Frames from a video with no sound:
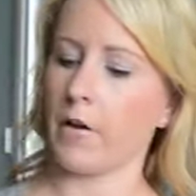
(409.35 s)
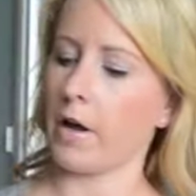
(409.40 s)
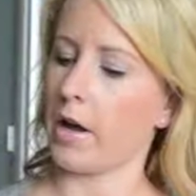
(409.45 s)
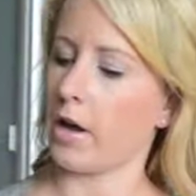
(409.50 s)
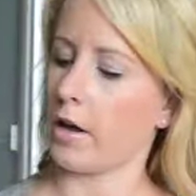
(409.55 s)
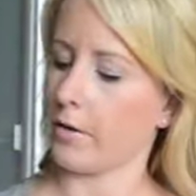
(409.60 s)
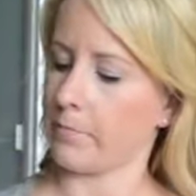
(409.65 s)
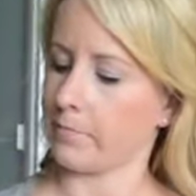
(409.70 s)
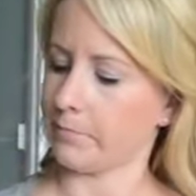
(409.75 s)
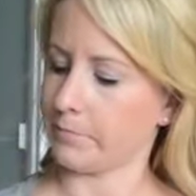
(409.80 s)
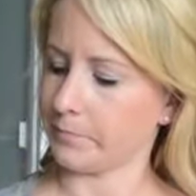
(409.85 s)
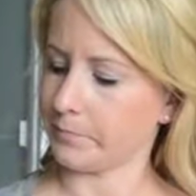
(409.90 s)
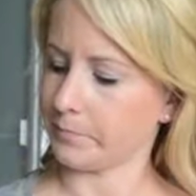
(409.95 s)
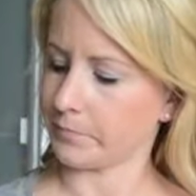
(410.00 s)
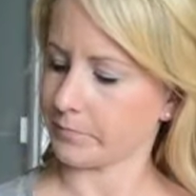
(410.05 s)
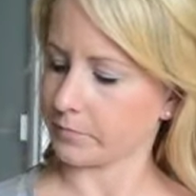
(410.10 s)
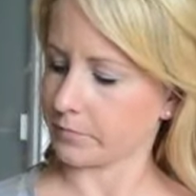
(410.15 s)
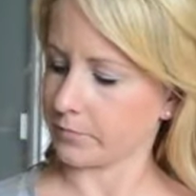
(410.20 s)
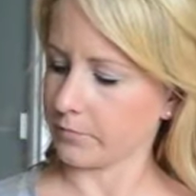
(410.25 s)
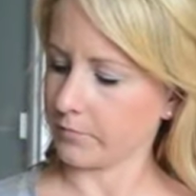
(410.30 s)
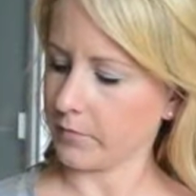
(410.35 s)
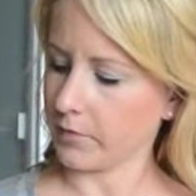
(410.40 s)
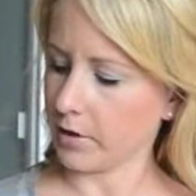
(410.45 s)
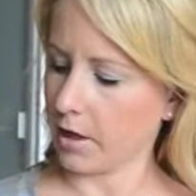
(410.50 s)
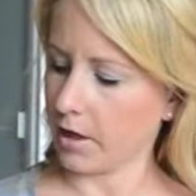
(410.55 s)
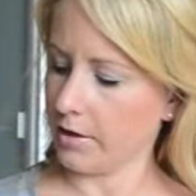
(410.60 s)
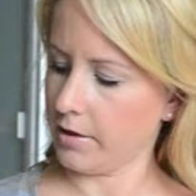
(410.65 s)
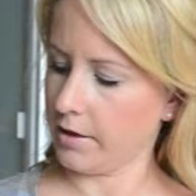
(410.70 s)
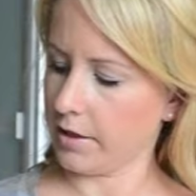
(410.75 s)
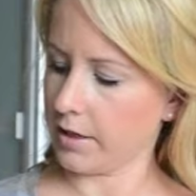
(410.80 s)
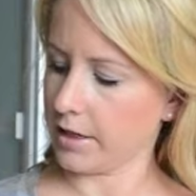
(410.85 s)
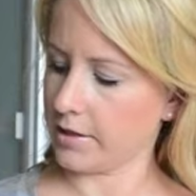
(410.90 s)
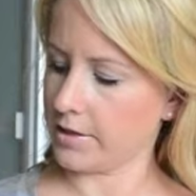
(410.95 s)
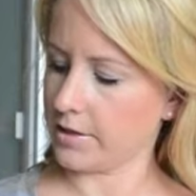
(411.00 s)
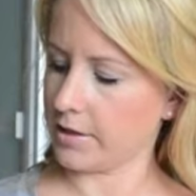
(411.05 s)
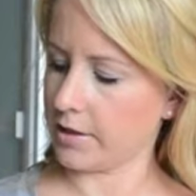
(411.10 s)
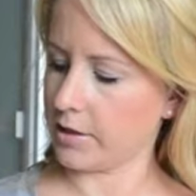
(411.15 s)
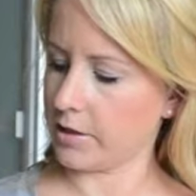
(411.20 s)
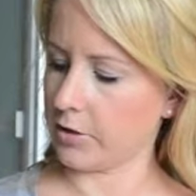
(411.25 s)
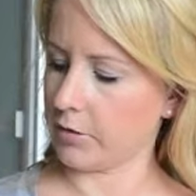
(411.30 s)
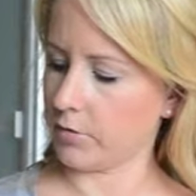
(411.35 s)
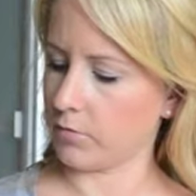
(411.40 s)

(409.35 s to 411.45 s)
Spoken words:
I think I did